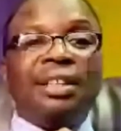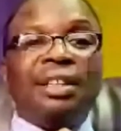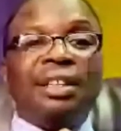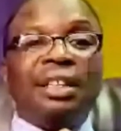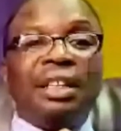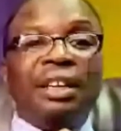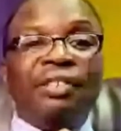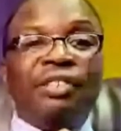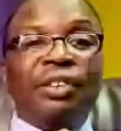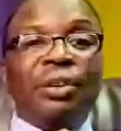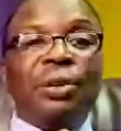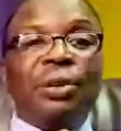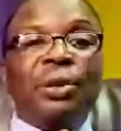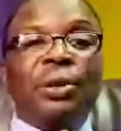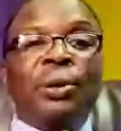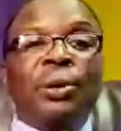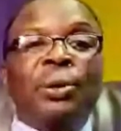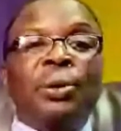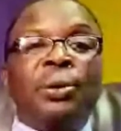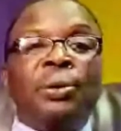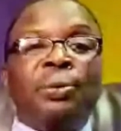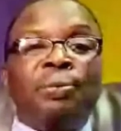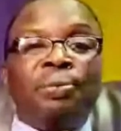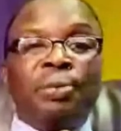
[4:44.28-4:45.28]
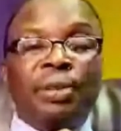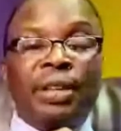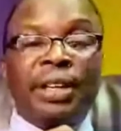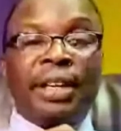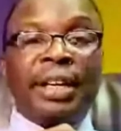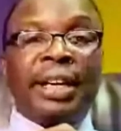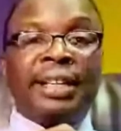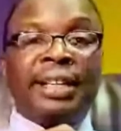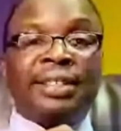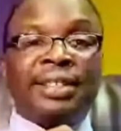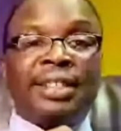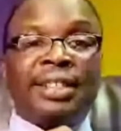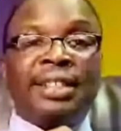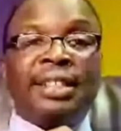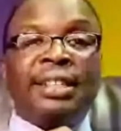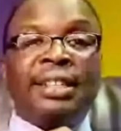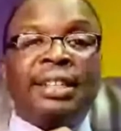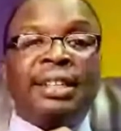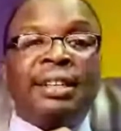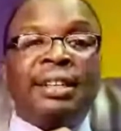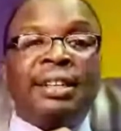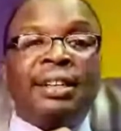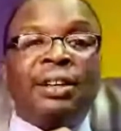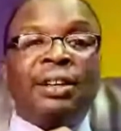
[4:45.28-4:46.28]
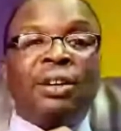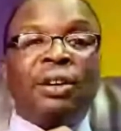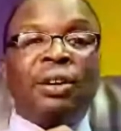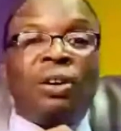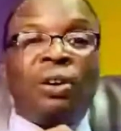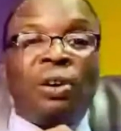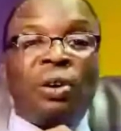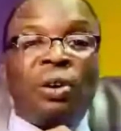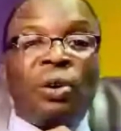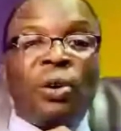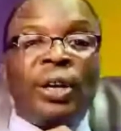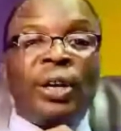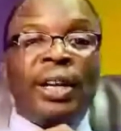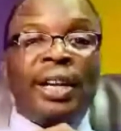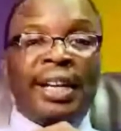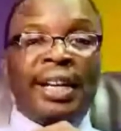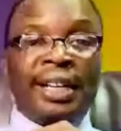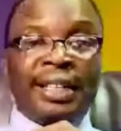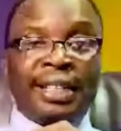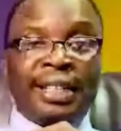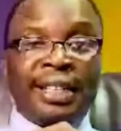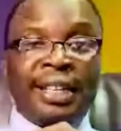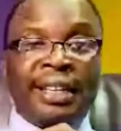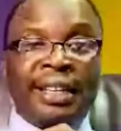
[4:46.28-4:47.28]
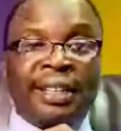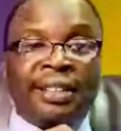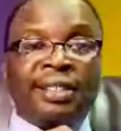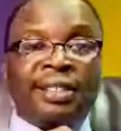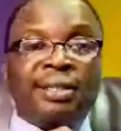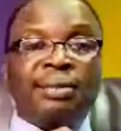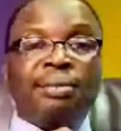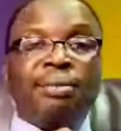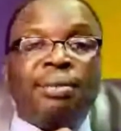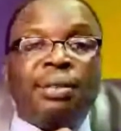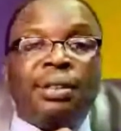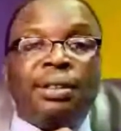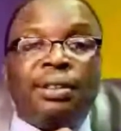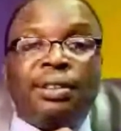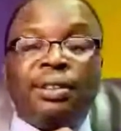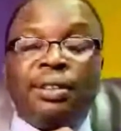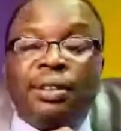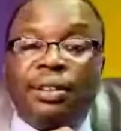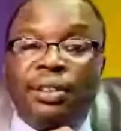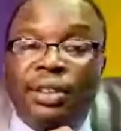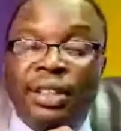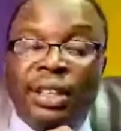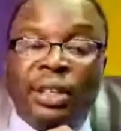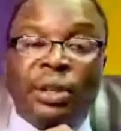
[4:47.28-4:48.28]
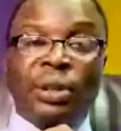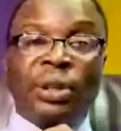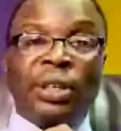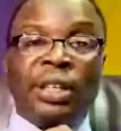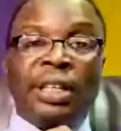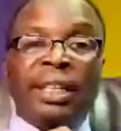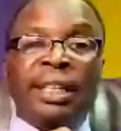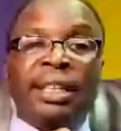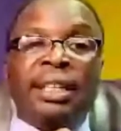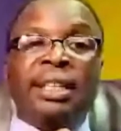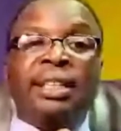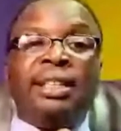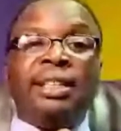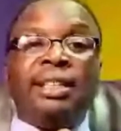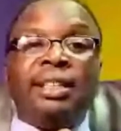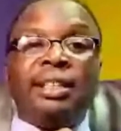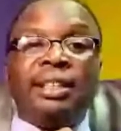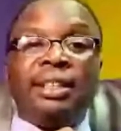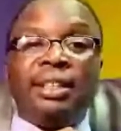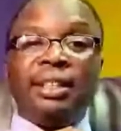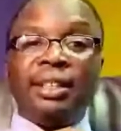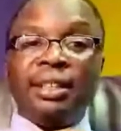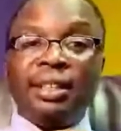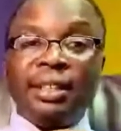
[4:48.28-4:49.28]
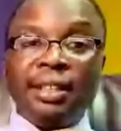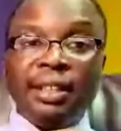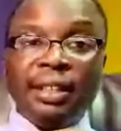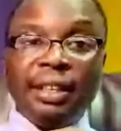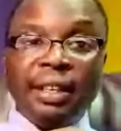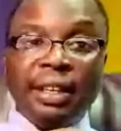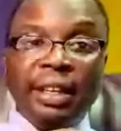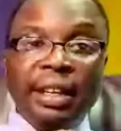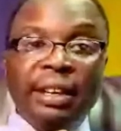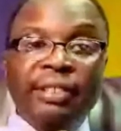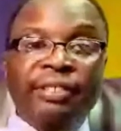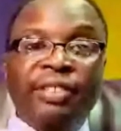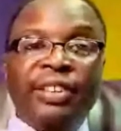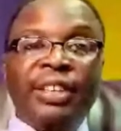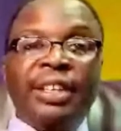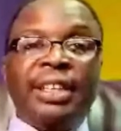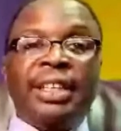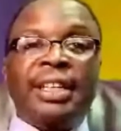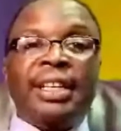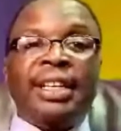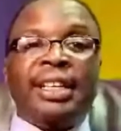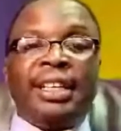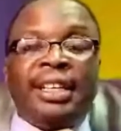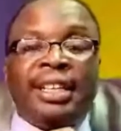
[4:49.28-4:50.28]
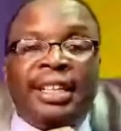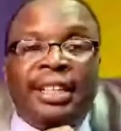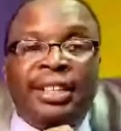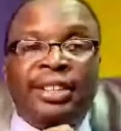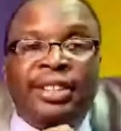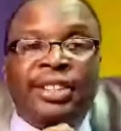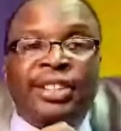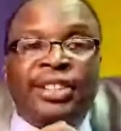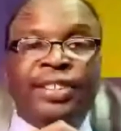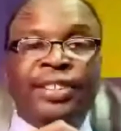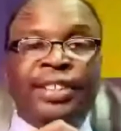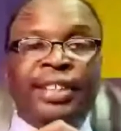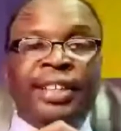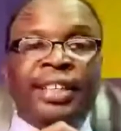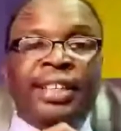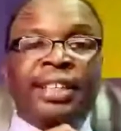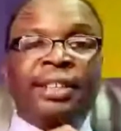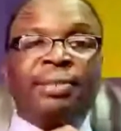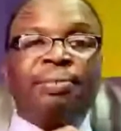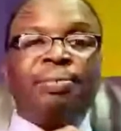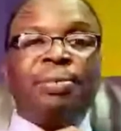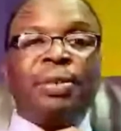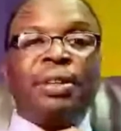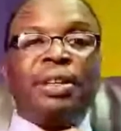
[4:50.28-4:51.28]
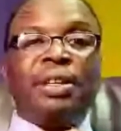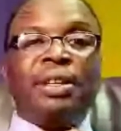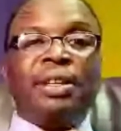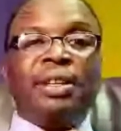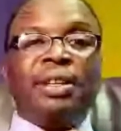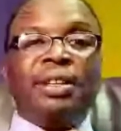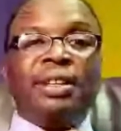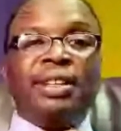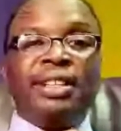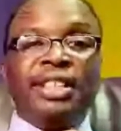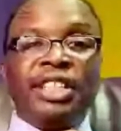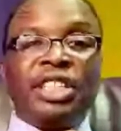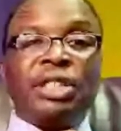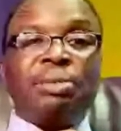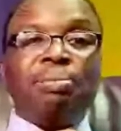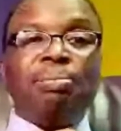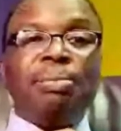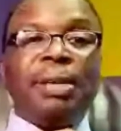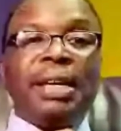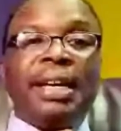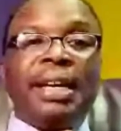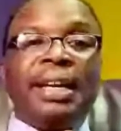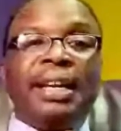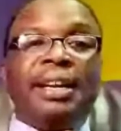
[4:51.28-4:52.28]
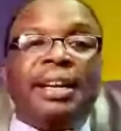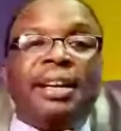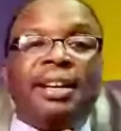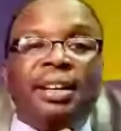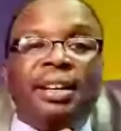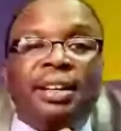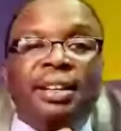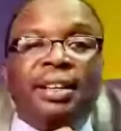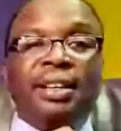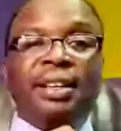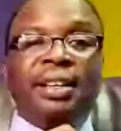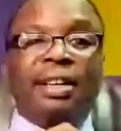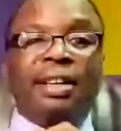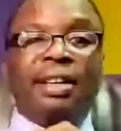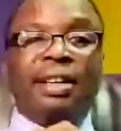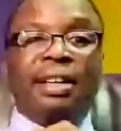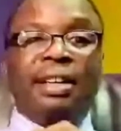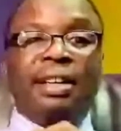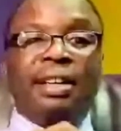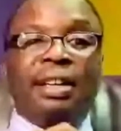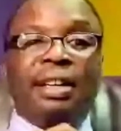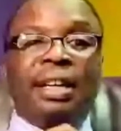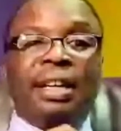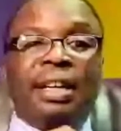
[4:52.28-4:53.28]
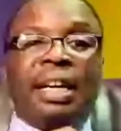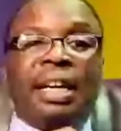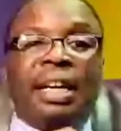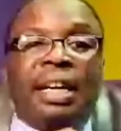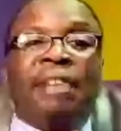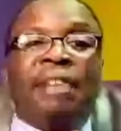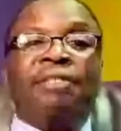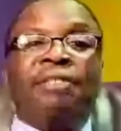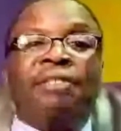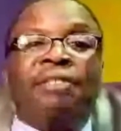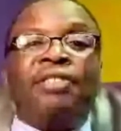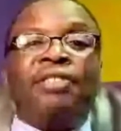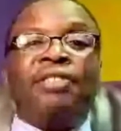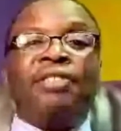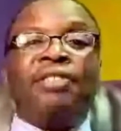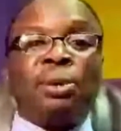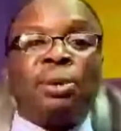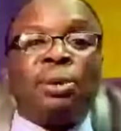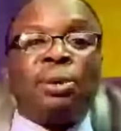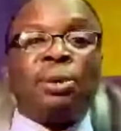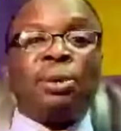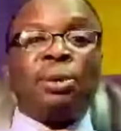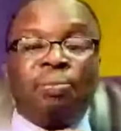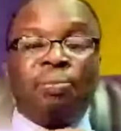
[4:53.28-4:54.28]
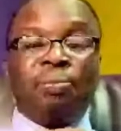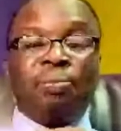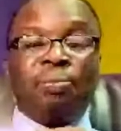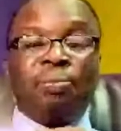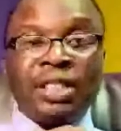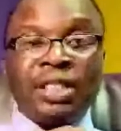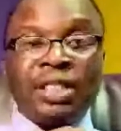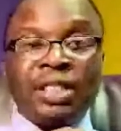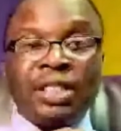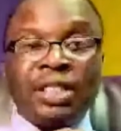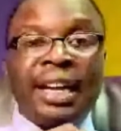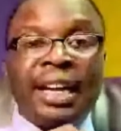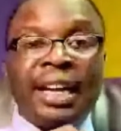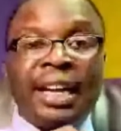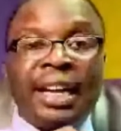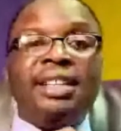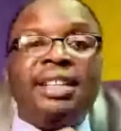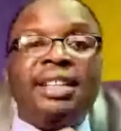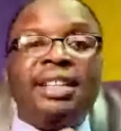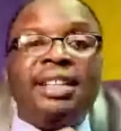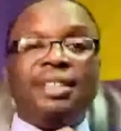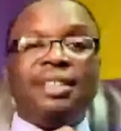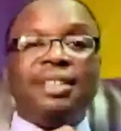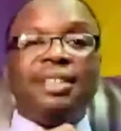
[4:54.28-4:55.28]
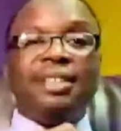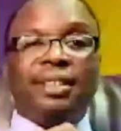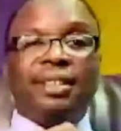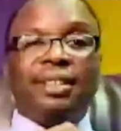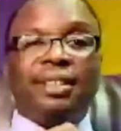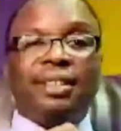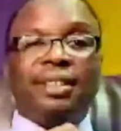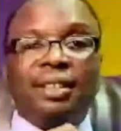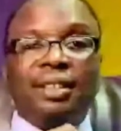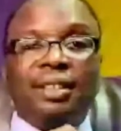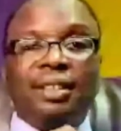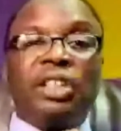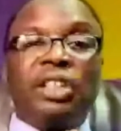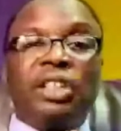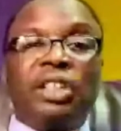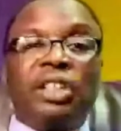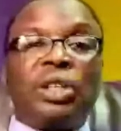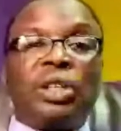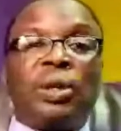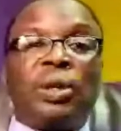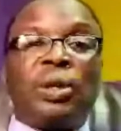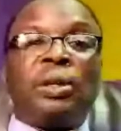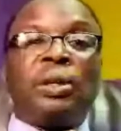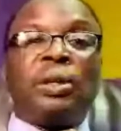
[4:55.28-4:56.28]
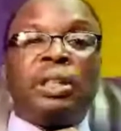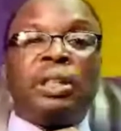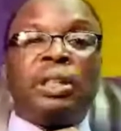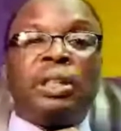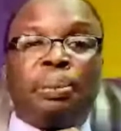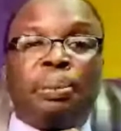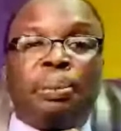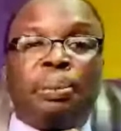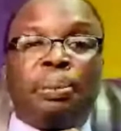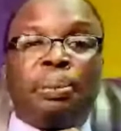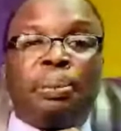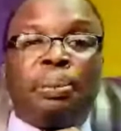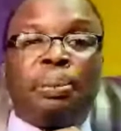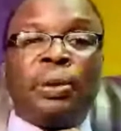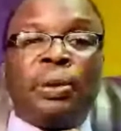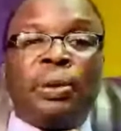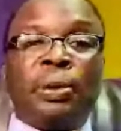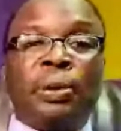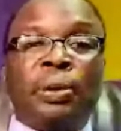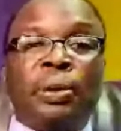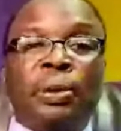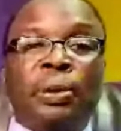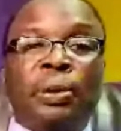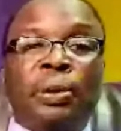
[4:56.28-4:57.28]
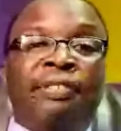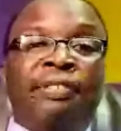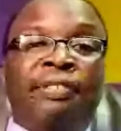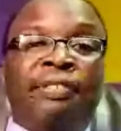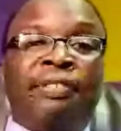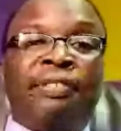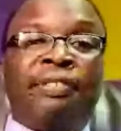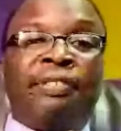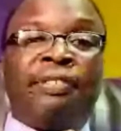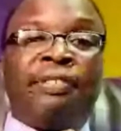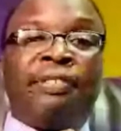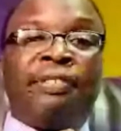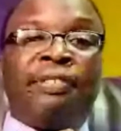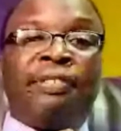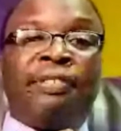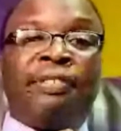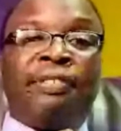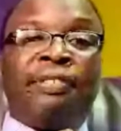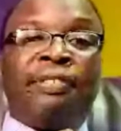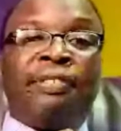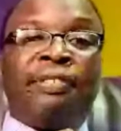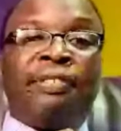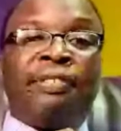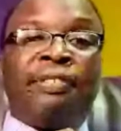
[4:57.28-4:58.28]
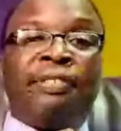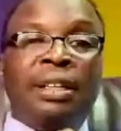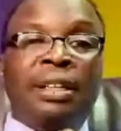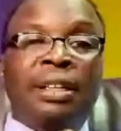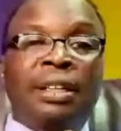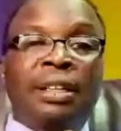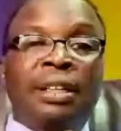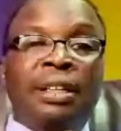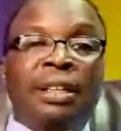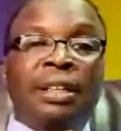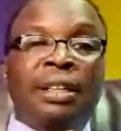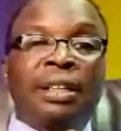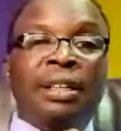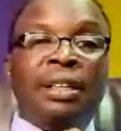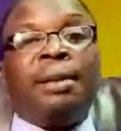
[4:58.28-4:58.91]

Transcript: even though there are still ongoing attacks recorded every day in Nigeria, these men have dared to stand to make sure they protect their families. And that is why